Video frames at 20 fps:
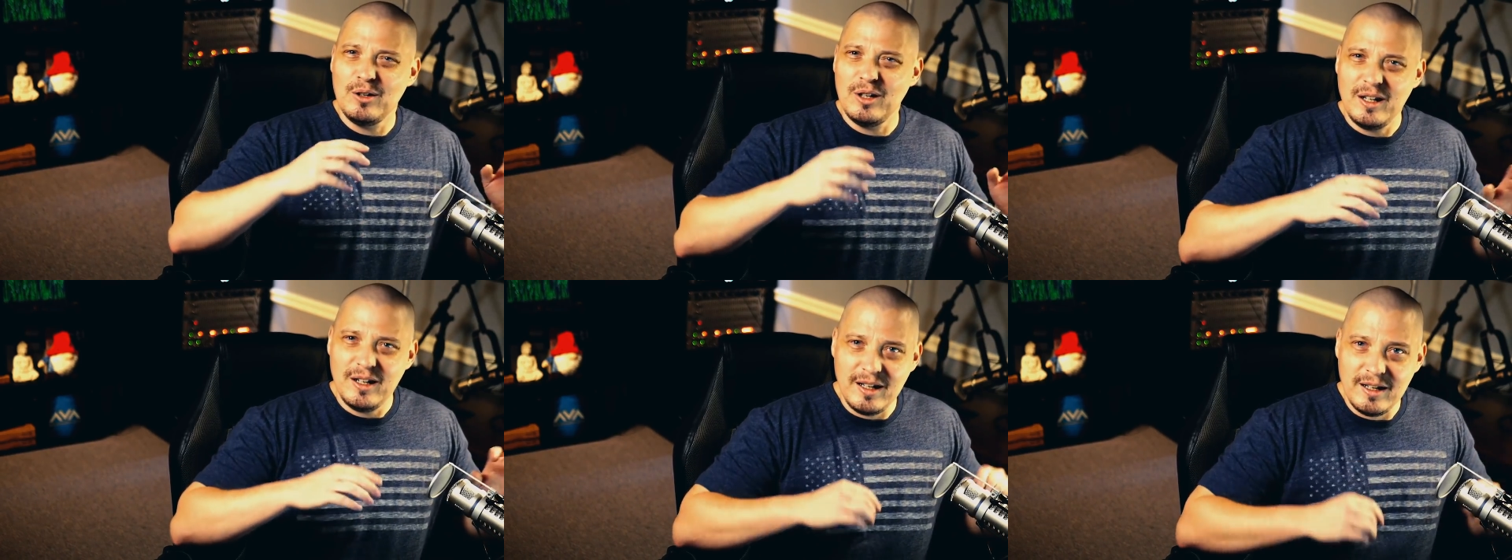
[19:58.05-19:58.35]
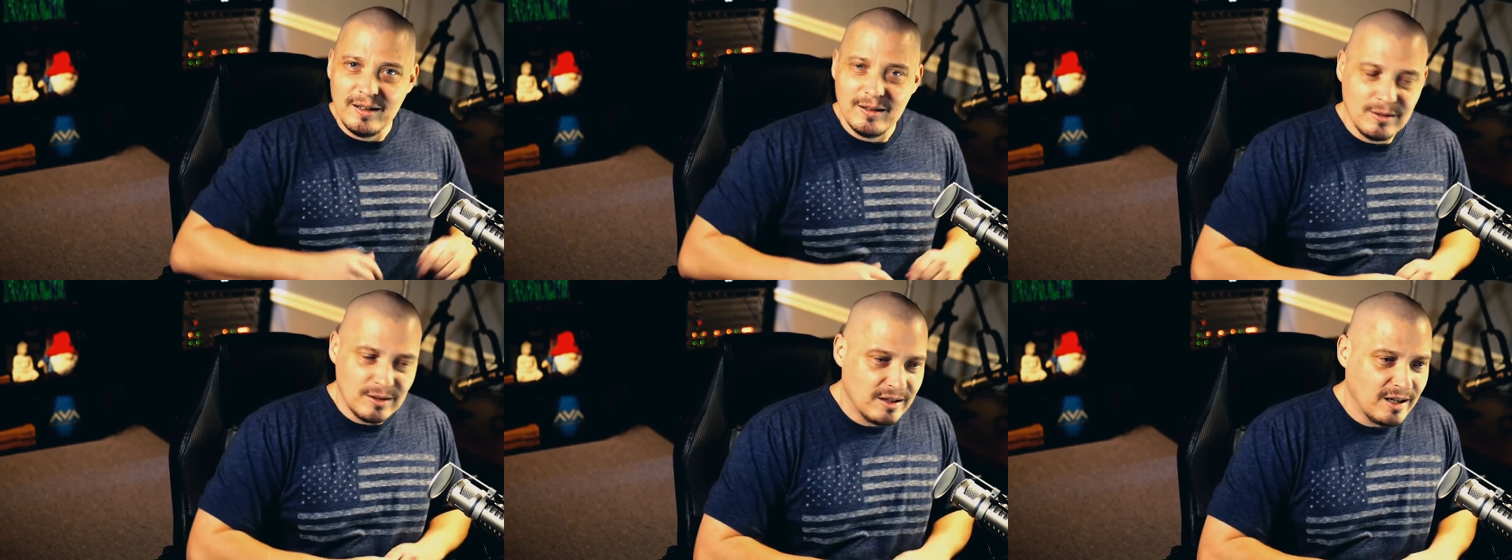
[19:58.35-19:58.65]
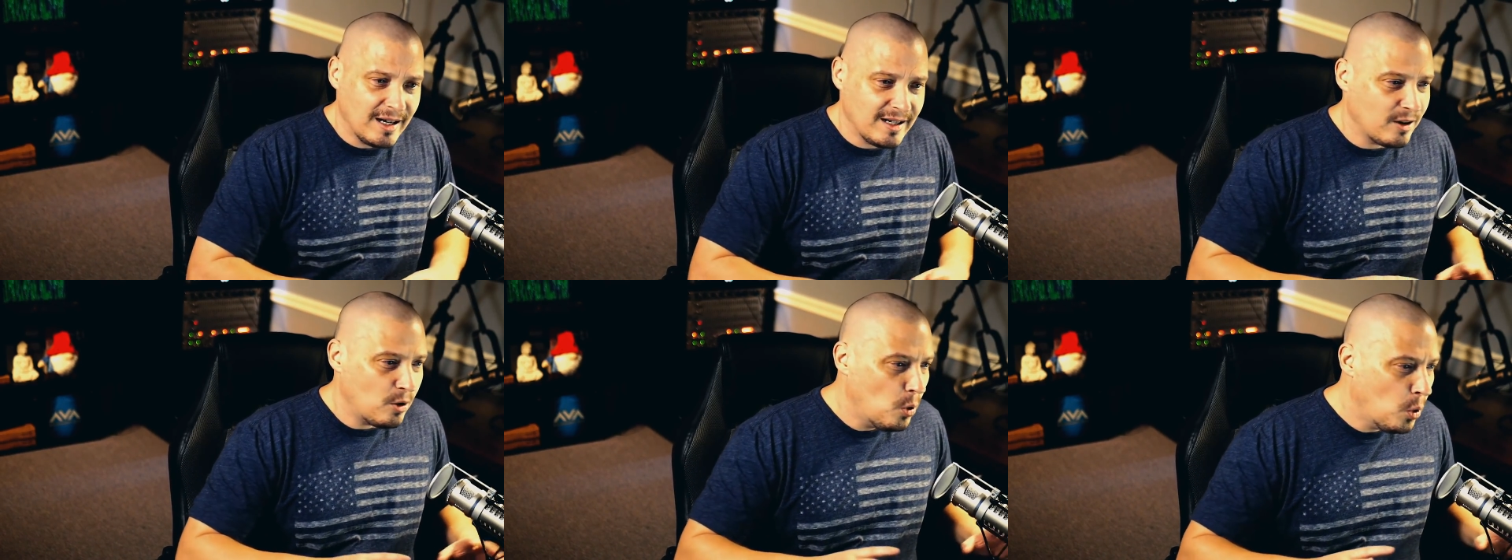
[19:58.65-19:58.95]
any
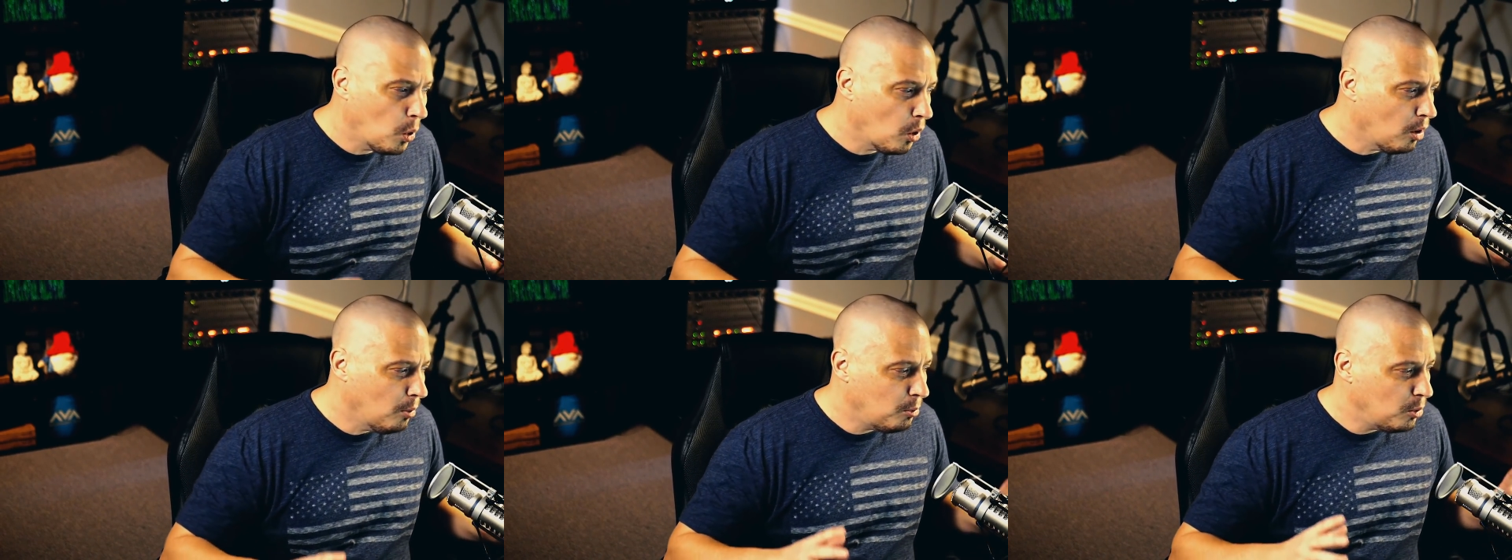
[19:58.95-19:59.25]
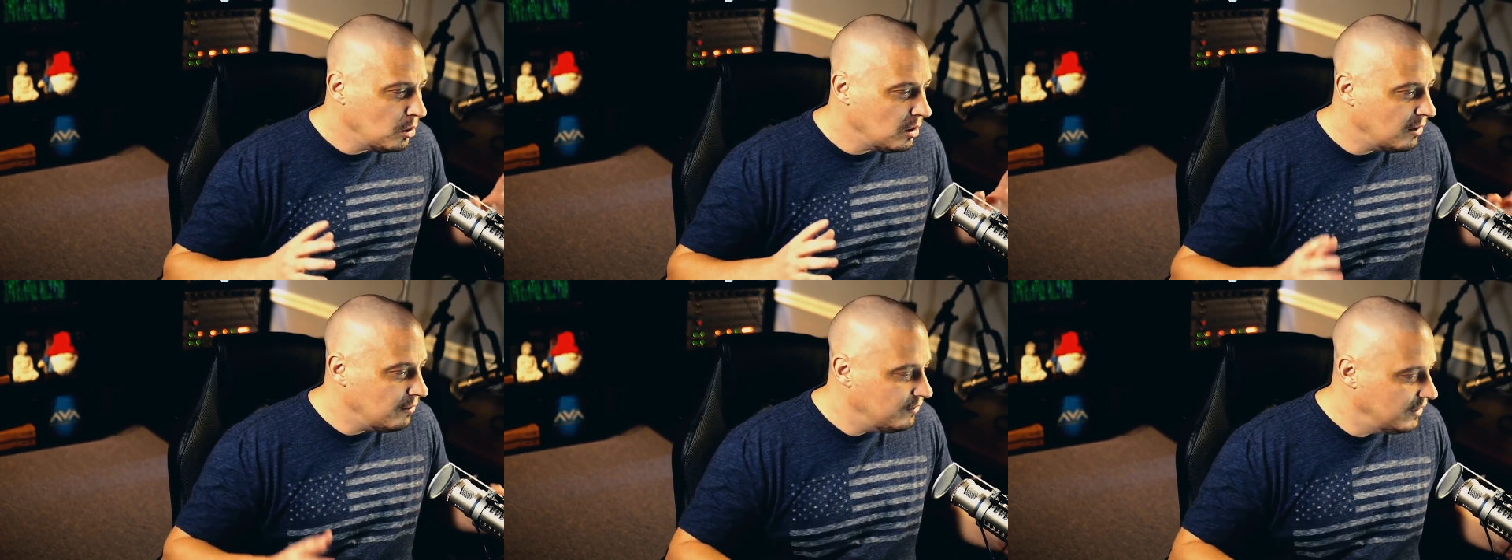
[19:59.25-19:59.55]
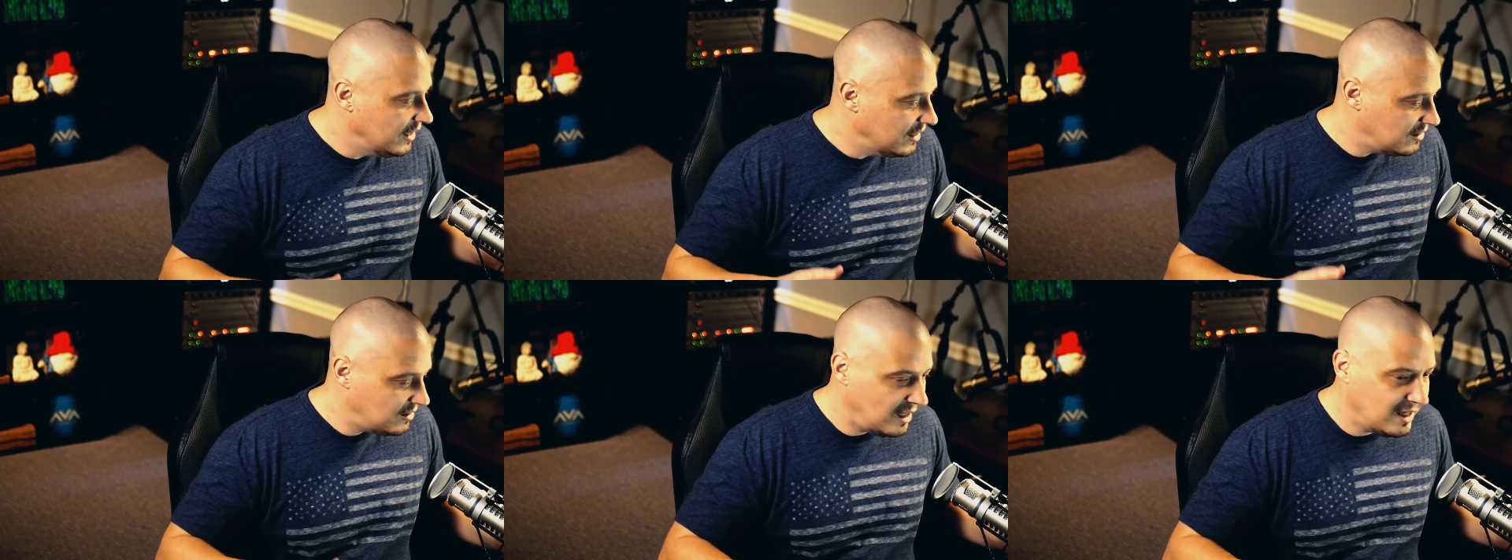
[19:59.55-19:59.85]
kind of horrible
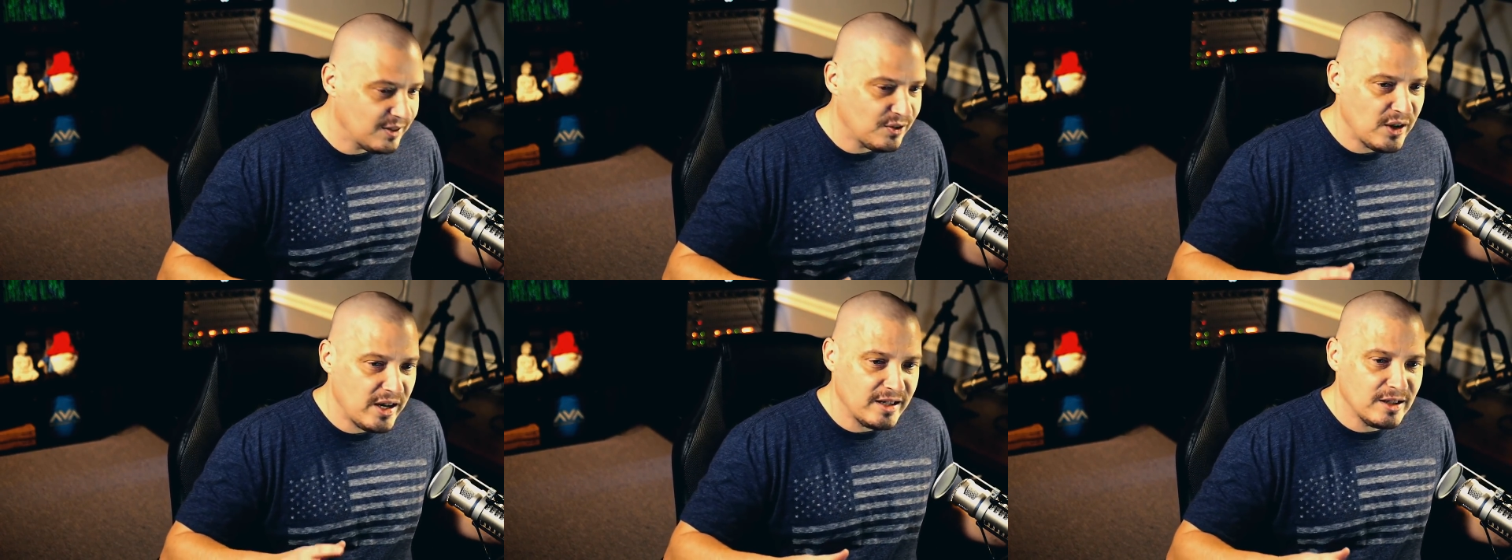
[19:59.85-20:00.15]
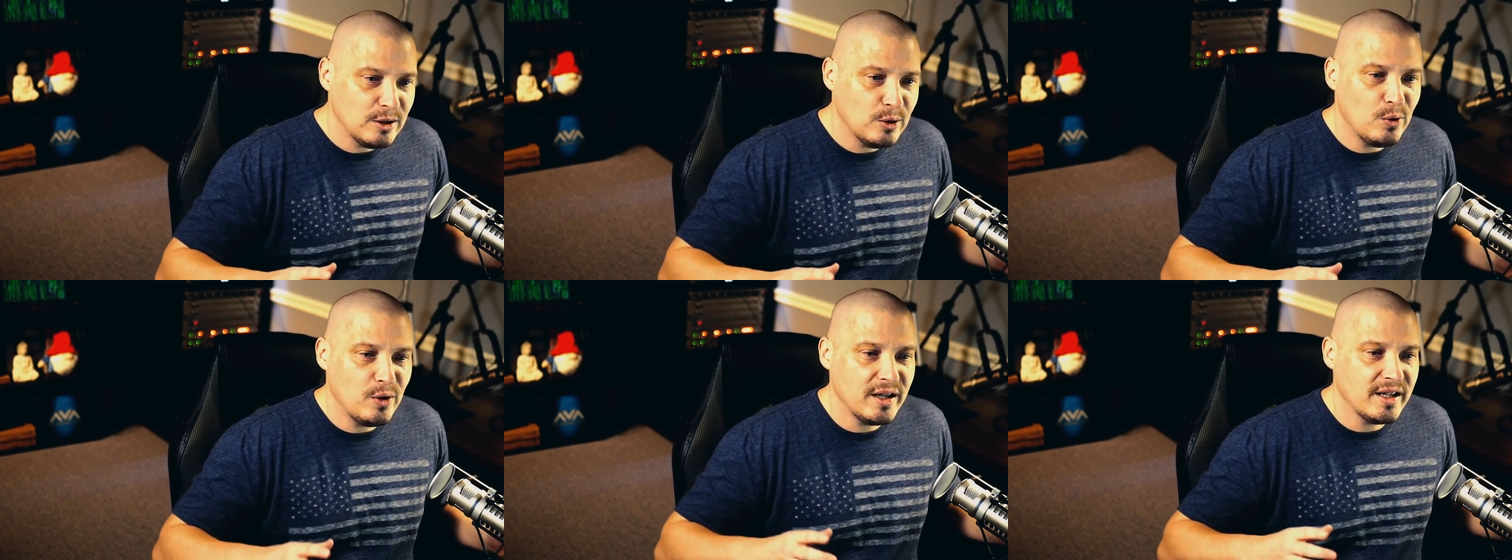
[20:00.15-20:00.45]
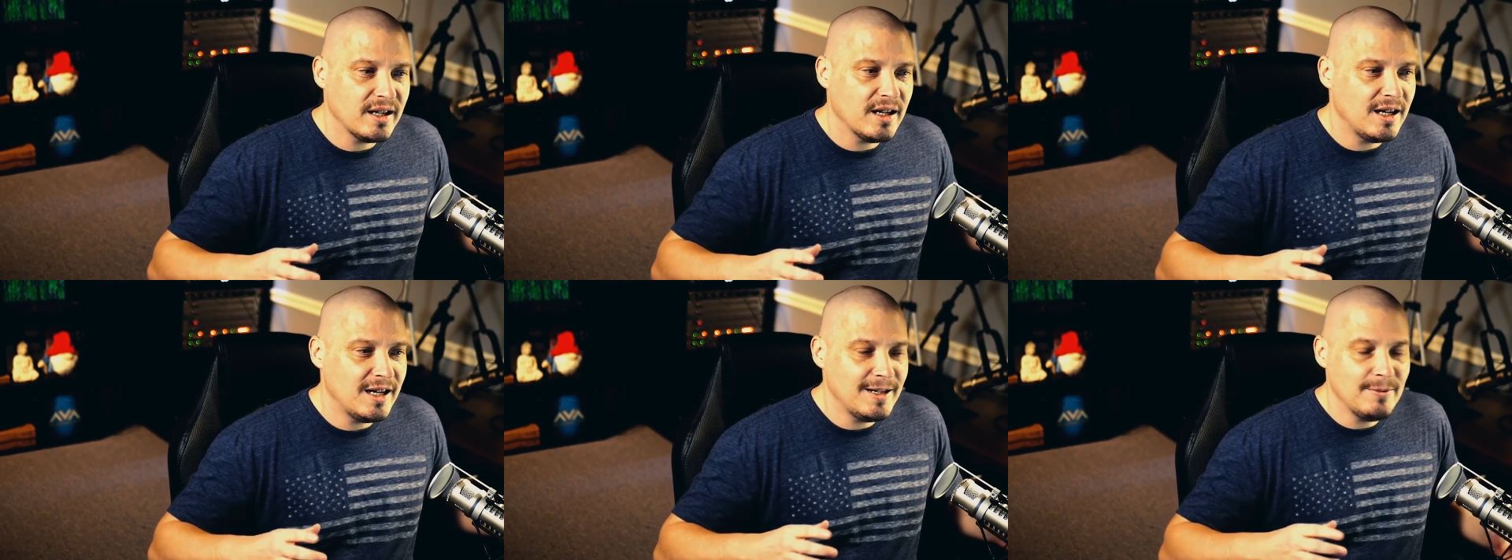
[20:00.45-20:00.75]
events like that
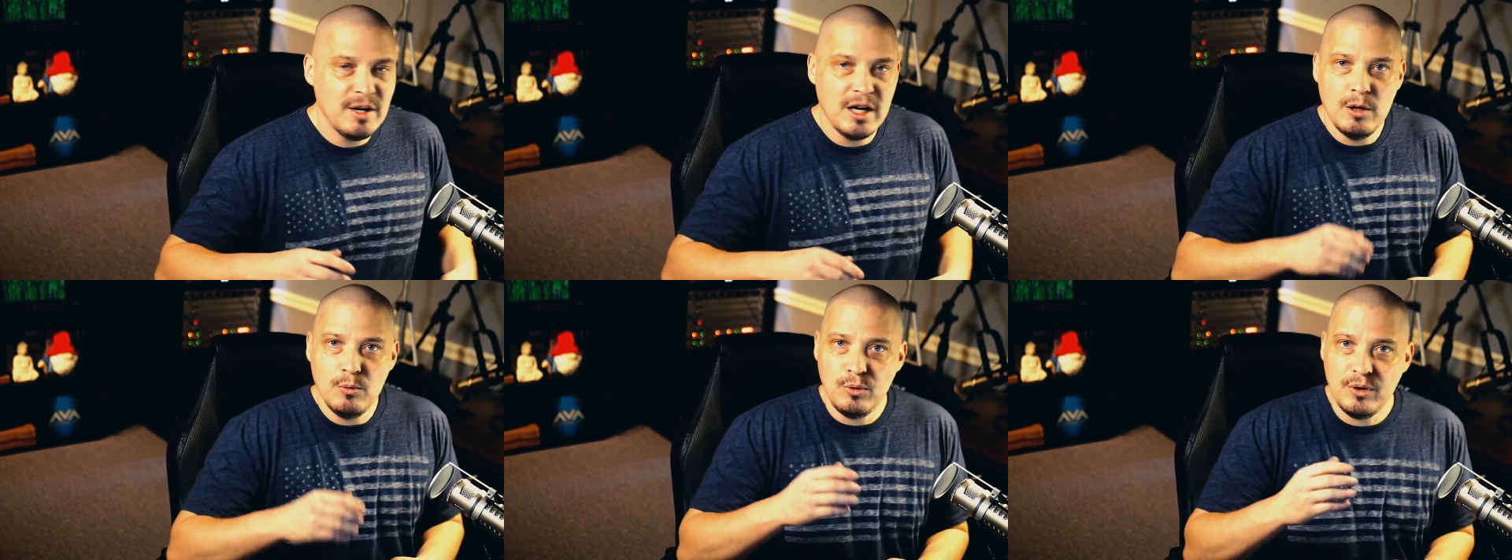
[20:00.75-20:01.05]
going on.